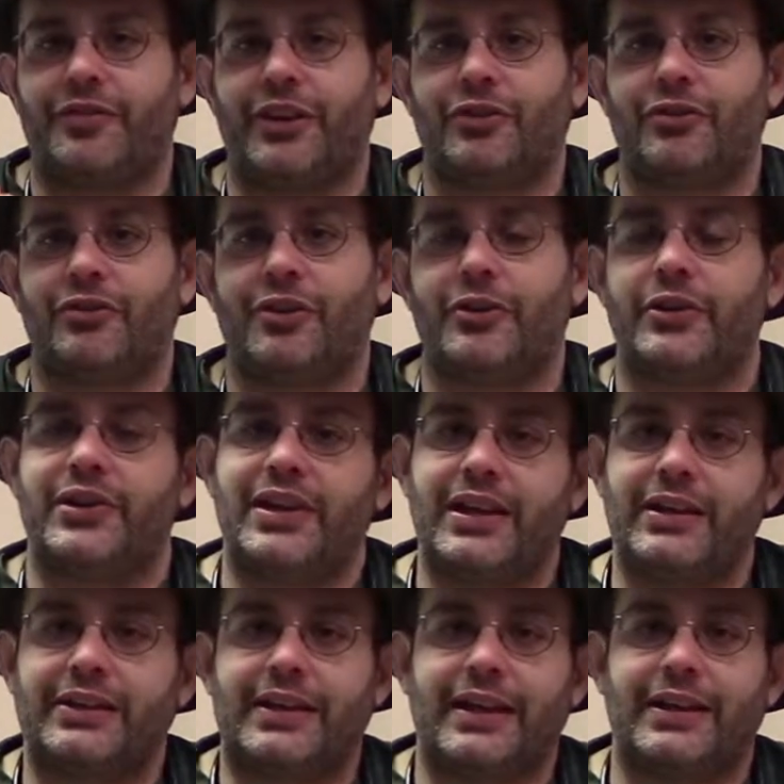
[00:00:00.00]
infections on your
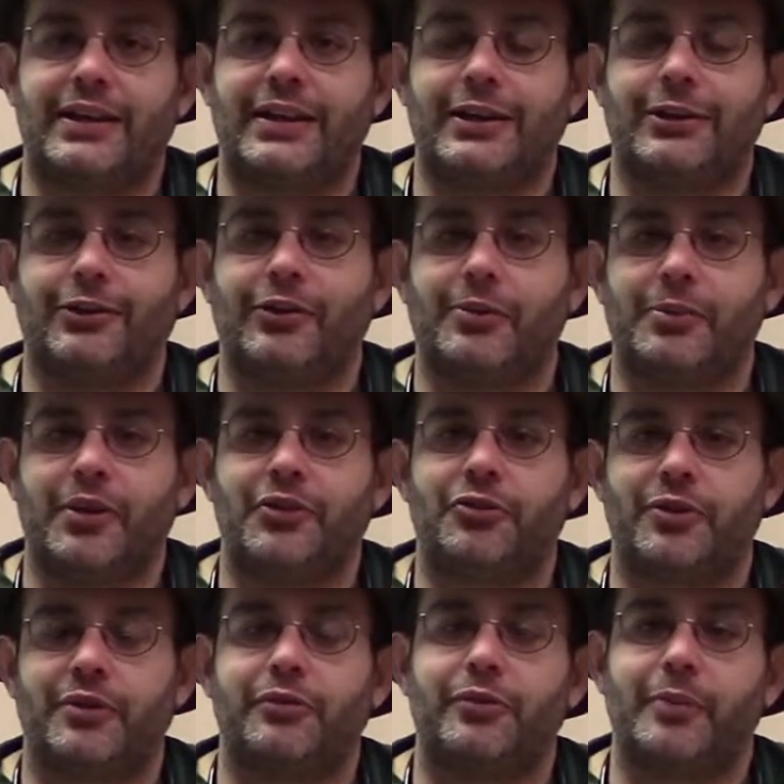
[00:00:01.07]
teeth, that can get into the
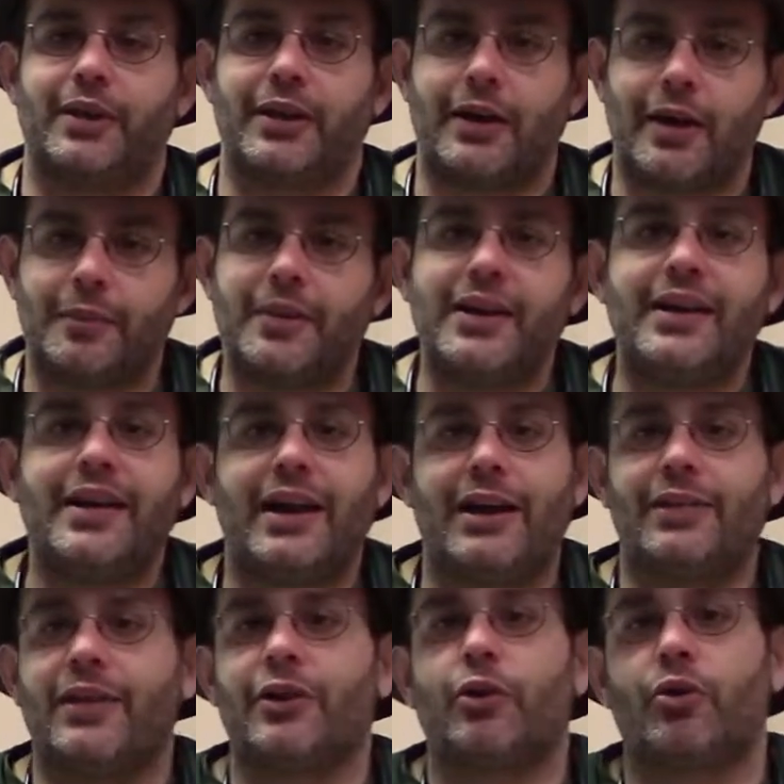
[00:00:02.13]
bloodstream from the gum
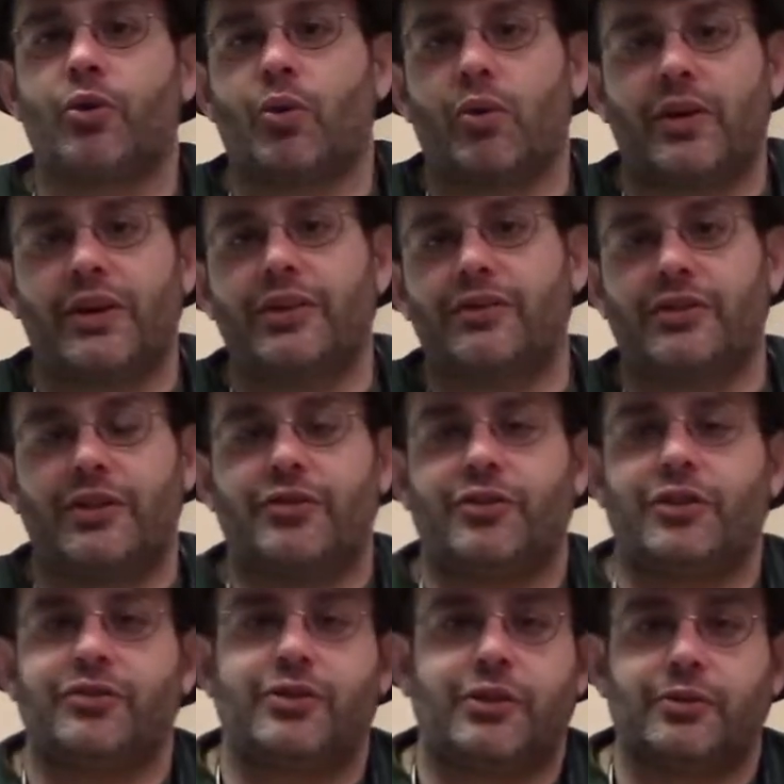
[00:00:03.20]
and then go to organs such
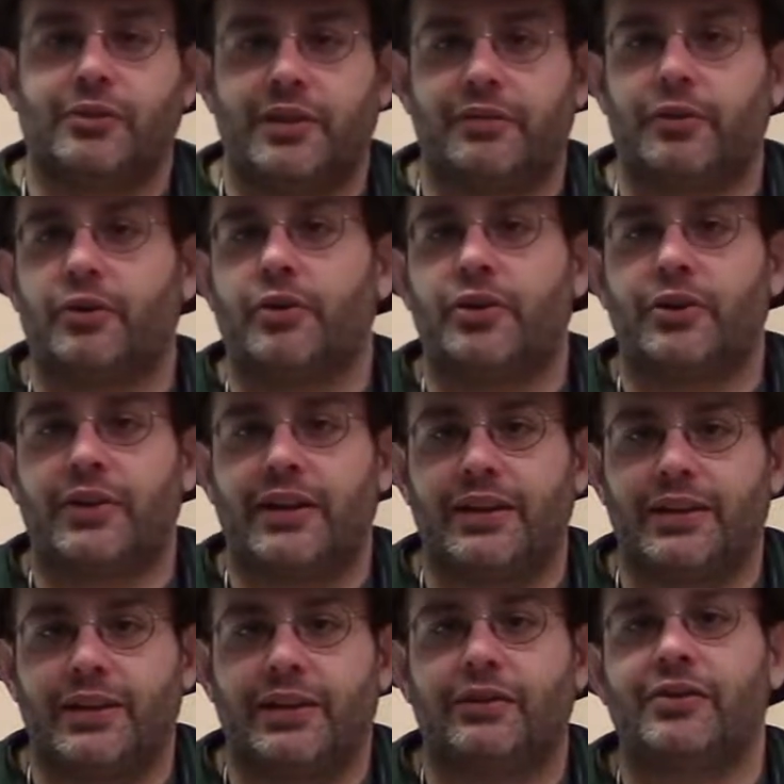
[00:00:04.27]
as your liver or your
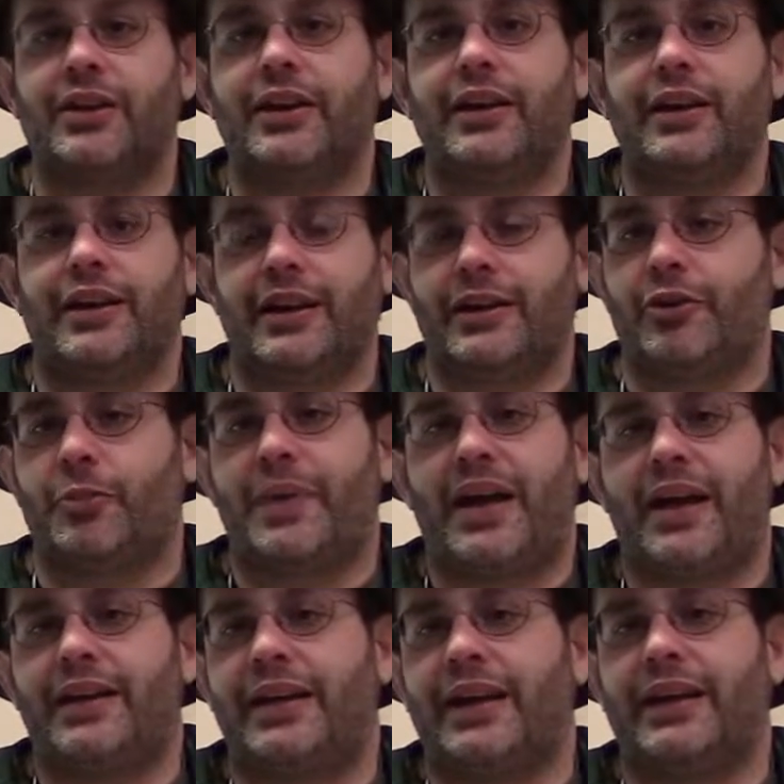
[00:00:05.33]
kidneys in your
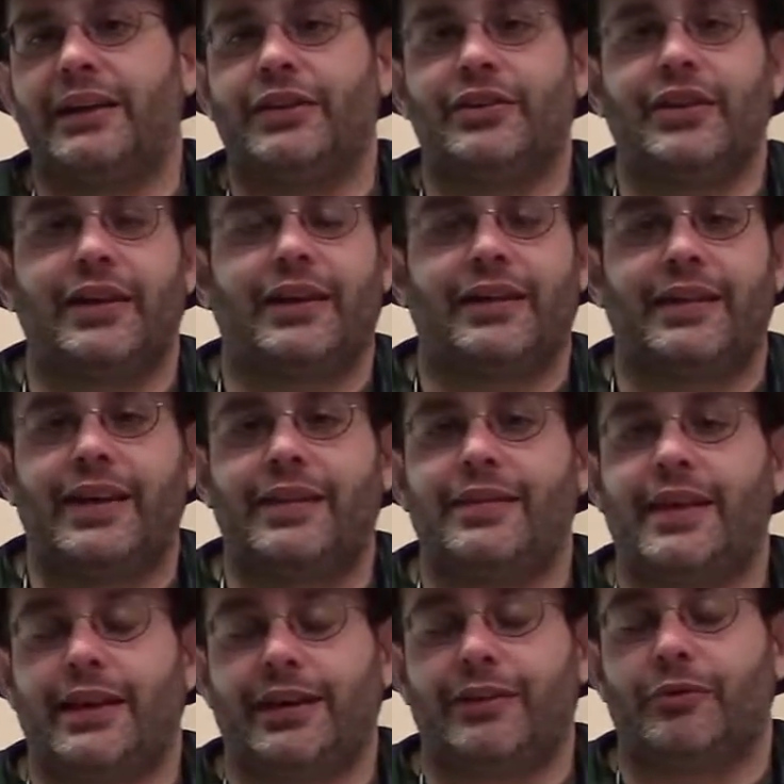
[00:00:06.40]
pet, and
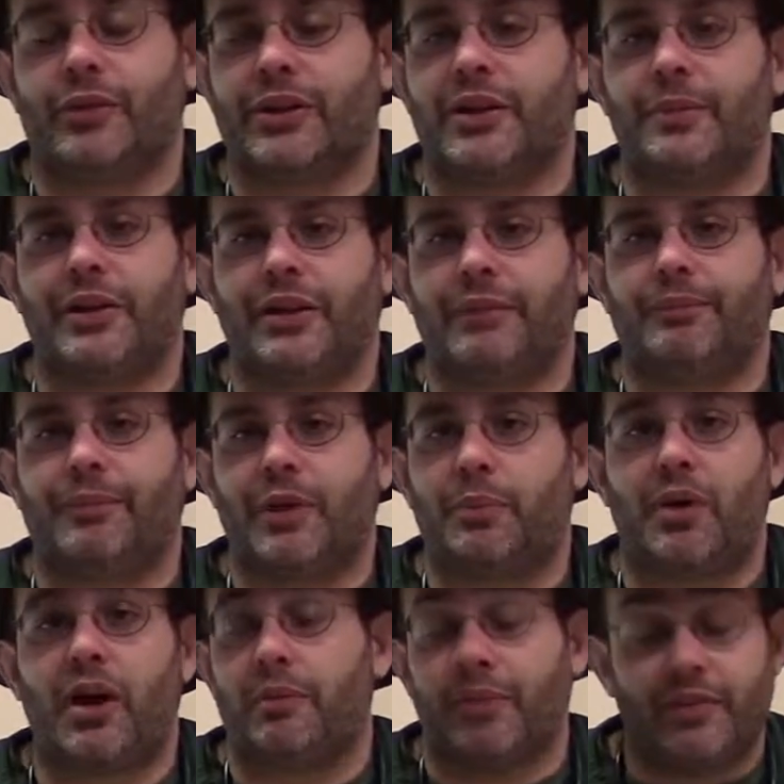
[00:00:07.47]
that can really be a
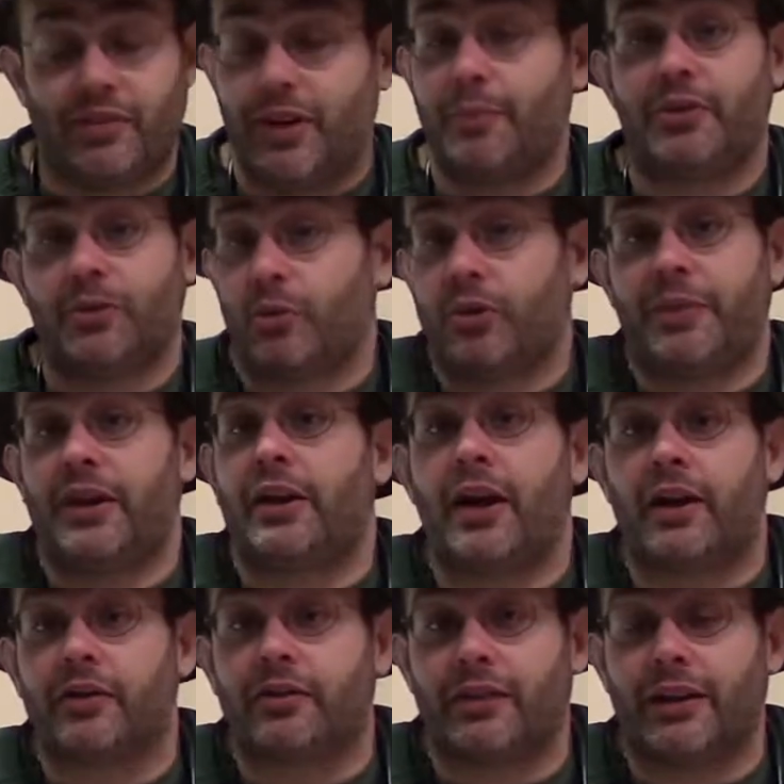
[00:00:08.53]
problem. Same as it would be in
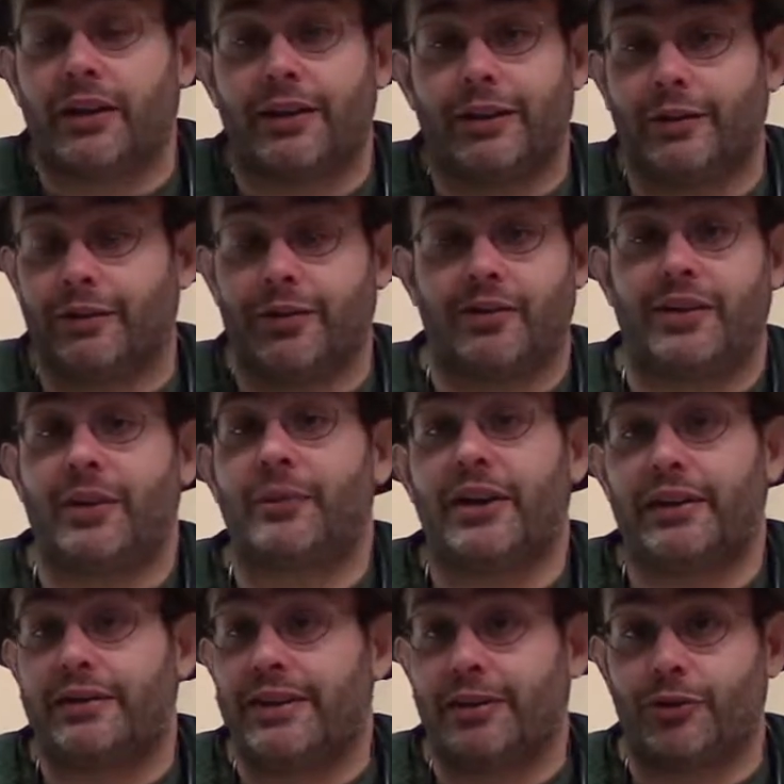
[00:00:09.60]
us. The same
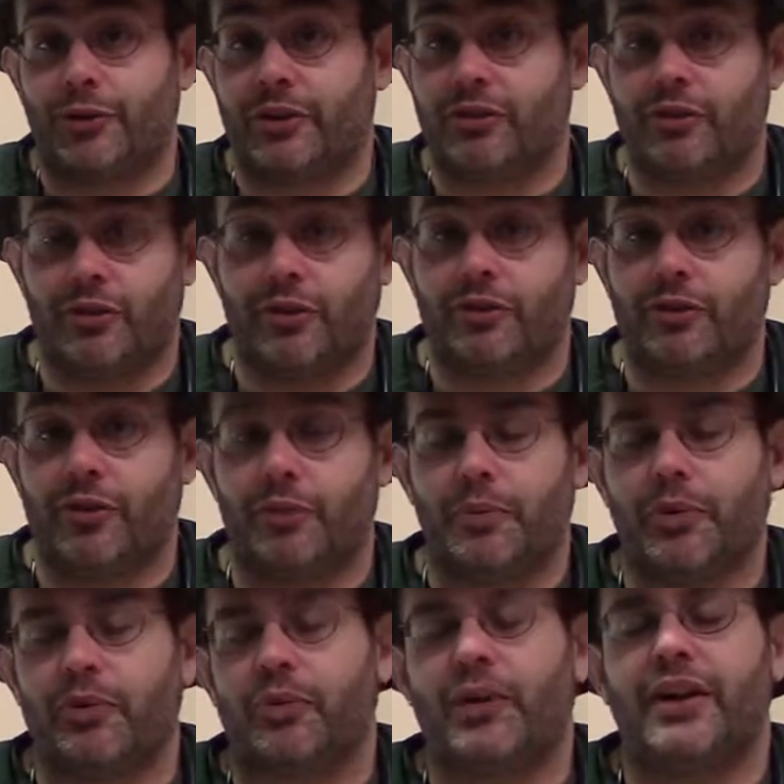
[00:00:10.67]
kind of dental concerns go
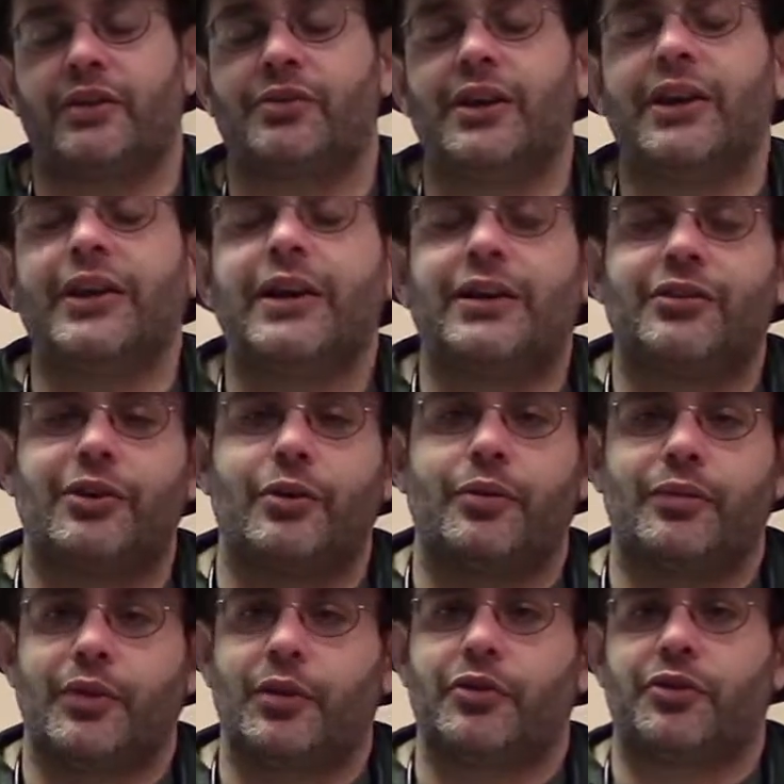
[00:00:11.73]
both ways.
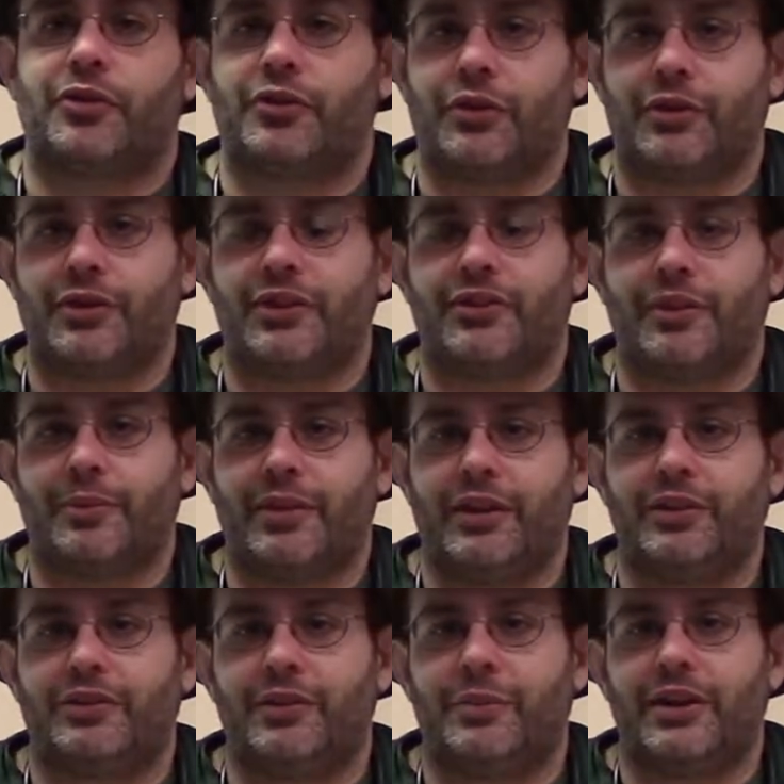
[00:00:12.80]
So those are certainly some
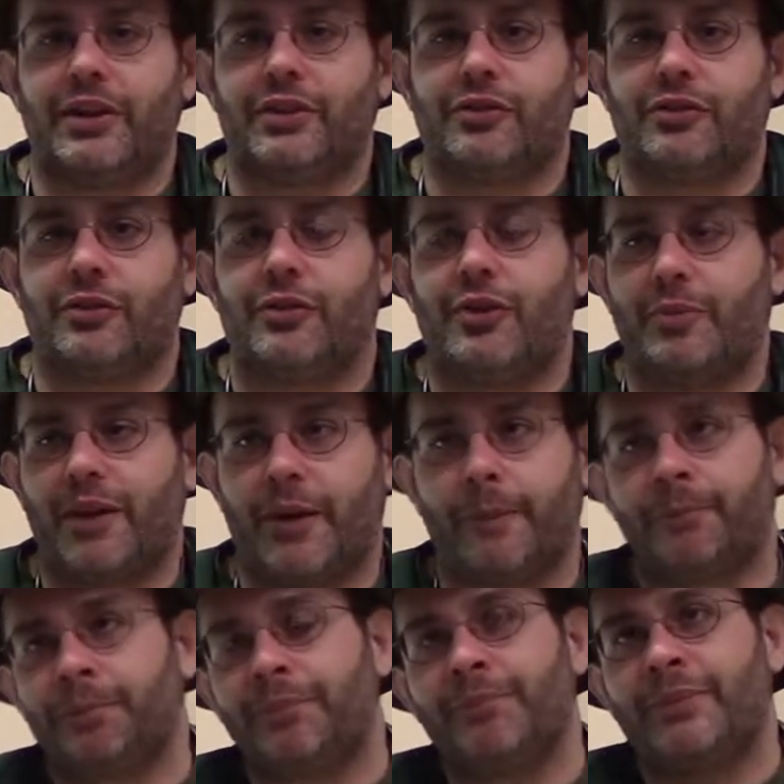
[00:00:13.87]
things to be concerned
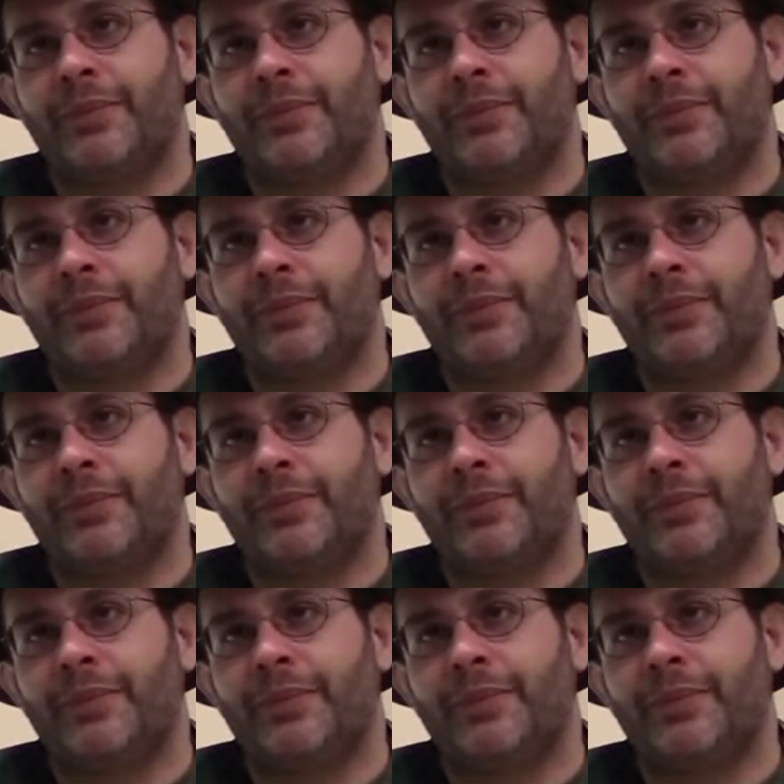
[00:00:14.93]
about.